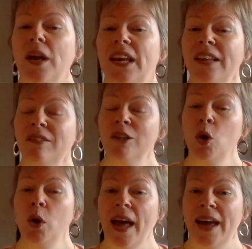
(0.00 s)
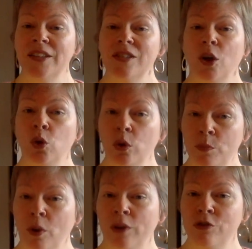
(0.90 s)
Let's look at a good
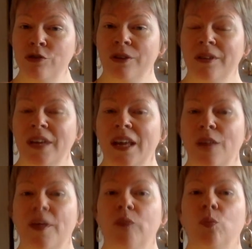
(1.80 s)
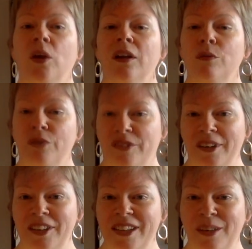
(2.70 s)
posture that will
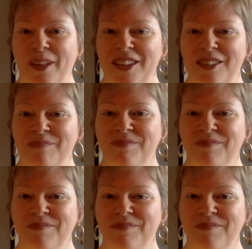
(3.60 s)
facilitate that.